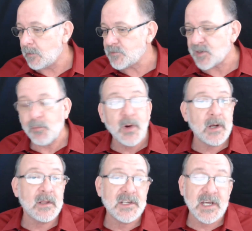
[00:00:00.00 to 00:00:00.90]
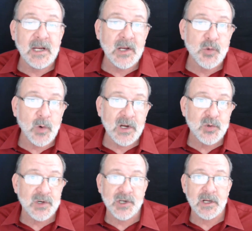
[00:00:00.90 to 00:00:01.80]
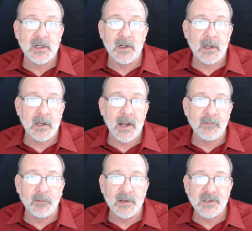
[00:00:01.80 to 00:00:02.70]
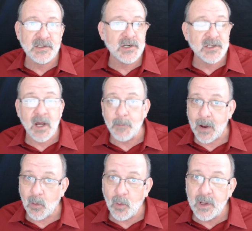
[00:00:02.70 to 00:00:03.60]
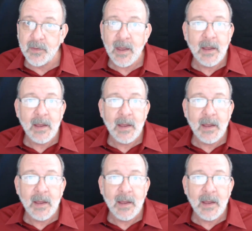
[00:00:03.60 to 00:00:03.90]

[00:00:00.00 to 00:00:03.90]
Sabrina the Teenage Witch, which Netflix just come out with.